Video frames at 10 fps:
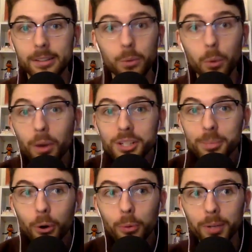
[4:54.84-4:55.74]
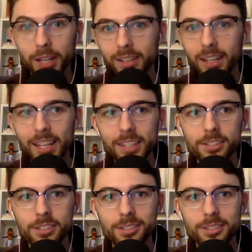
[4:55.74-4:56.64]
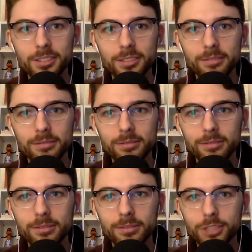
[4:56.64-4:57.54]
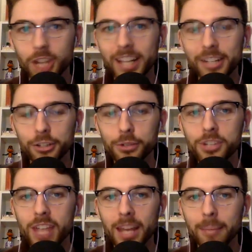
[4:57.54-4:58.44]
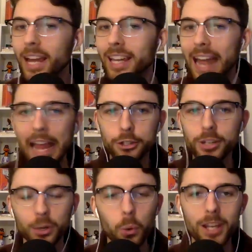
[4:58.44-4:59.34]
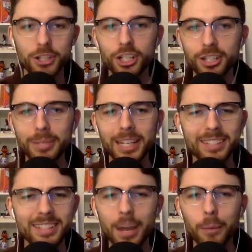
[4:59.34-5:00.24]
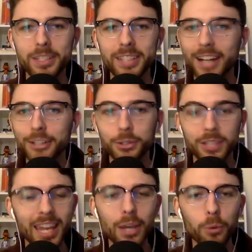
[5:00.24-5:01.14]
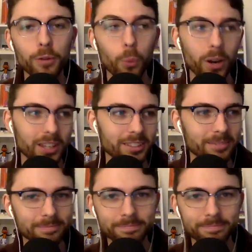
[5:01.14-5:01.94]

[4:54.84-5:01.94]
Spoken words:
What wasn't appropriate is John Angelos saying, I'm not going to answer that question because it's not what Dr. King would have wanted.